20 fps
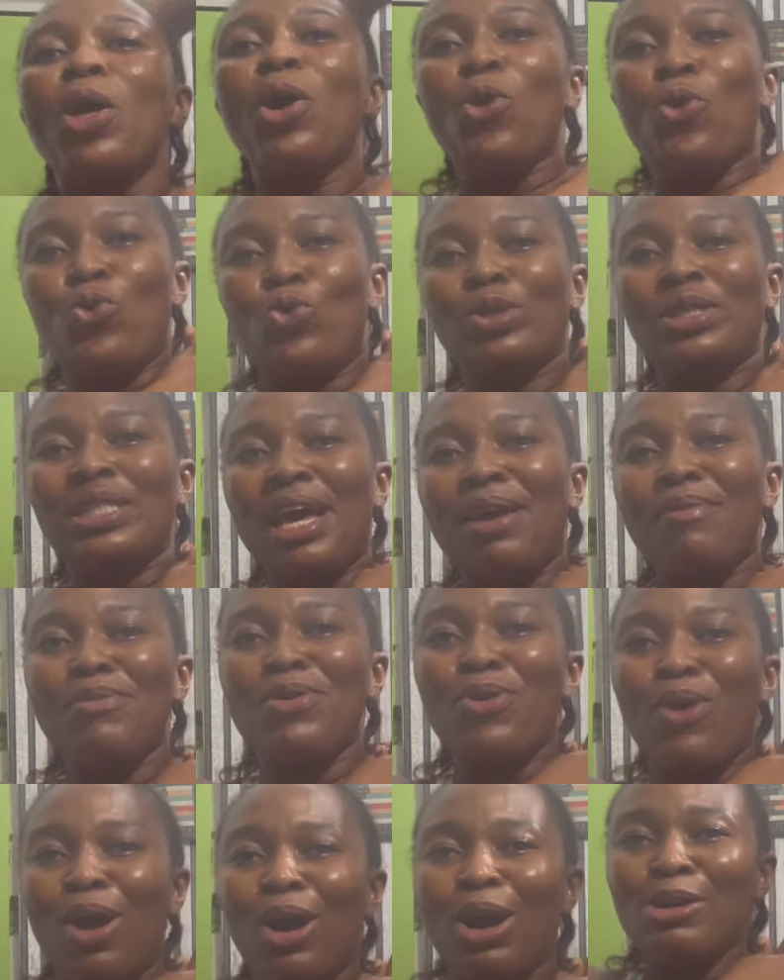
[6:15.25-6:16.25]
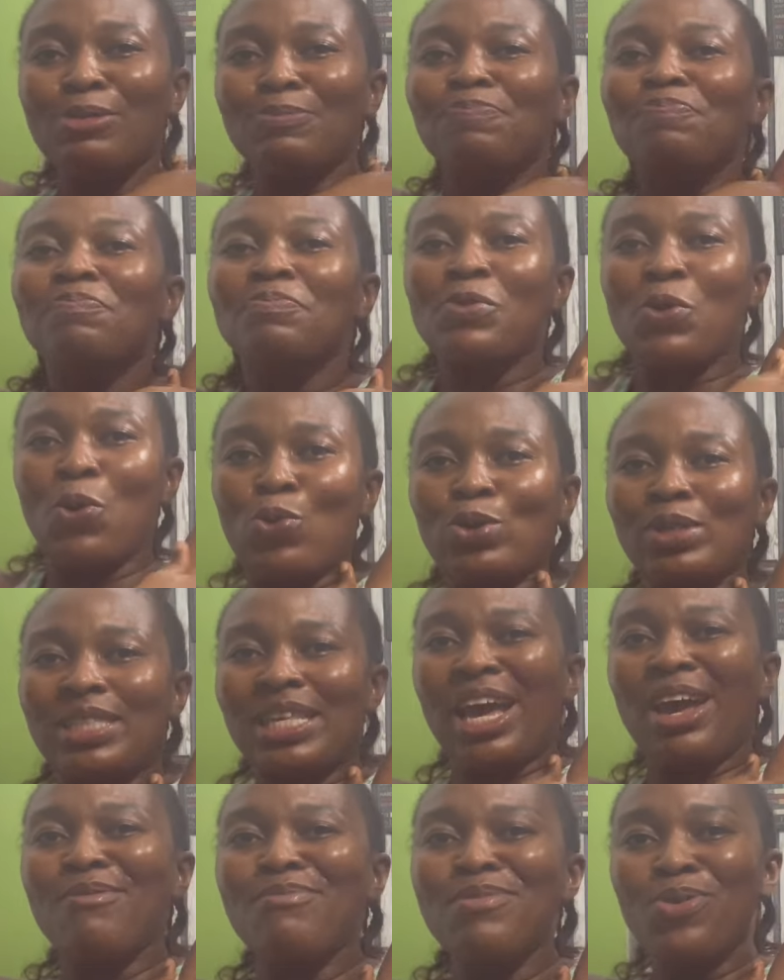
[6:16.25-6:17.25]
Who sent me walk? Who
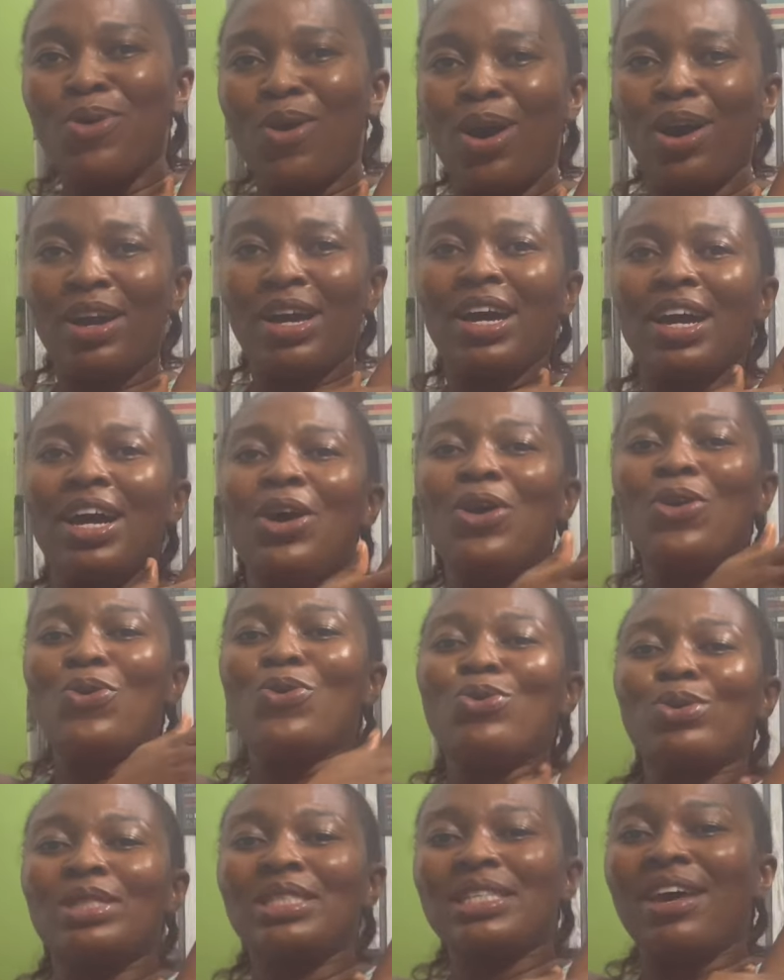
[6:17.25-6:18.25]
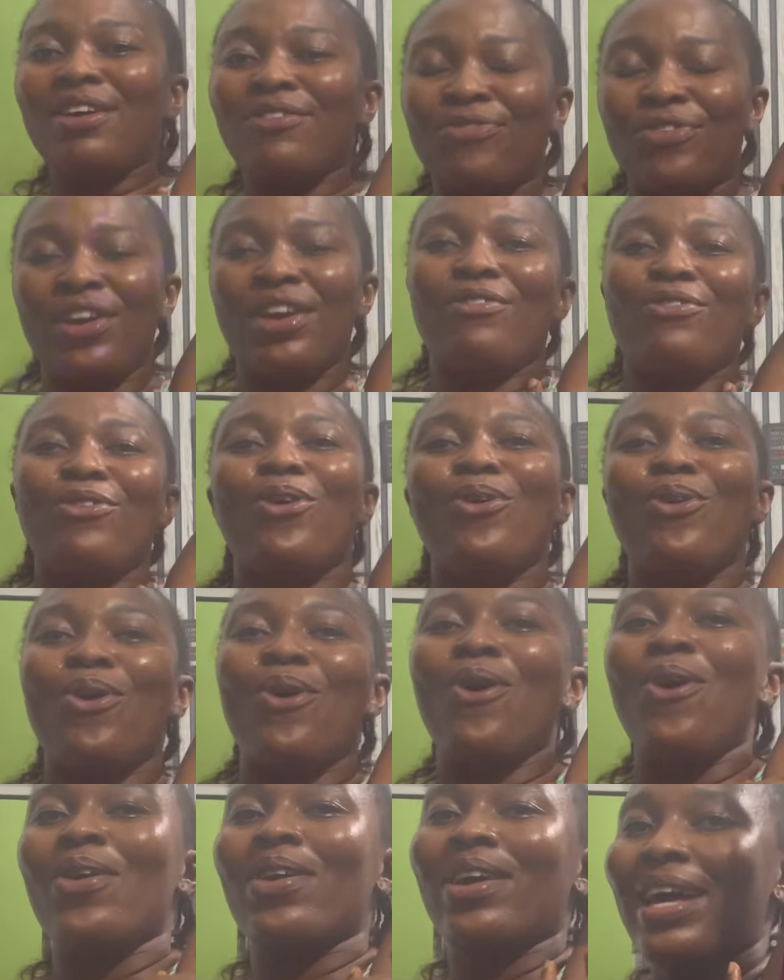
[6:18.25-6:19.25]
sent me walk? Who sent Favour
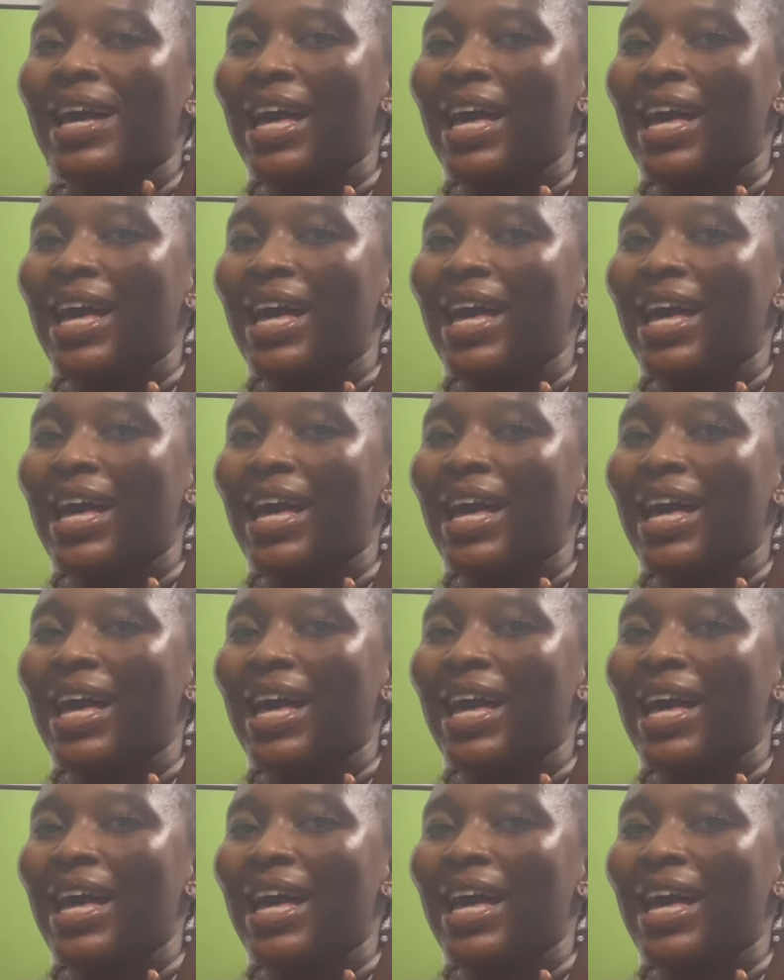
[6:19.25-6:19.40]
walk?